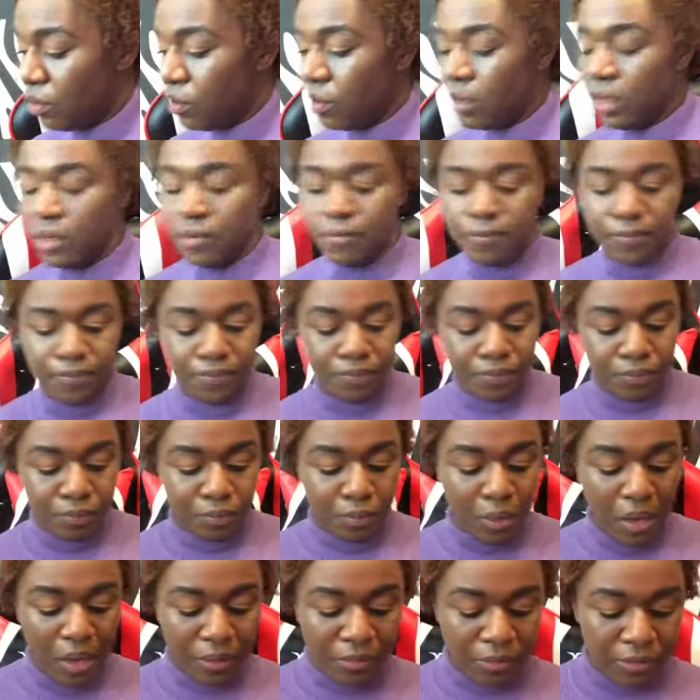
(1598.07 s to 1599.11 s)
one,
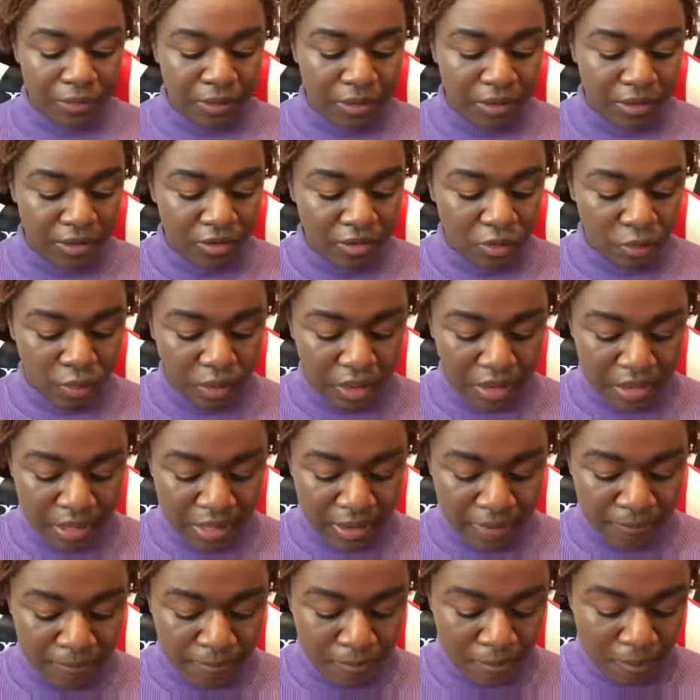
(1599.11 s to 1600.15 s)
probably this
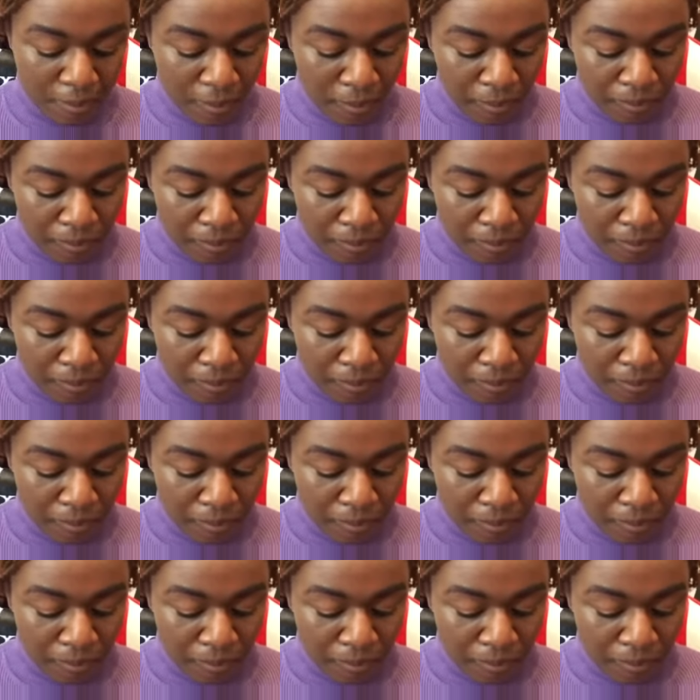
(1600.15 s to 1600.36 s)
weekend.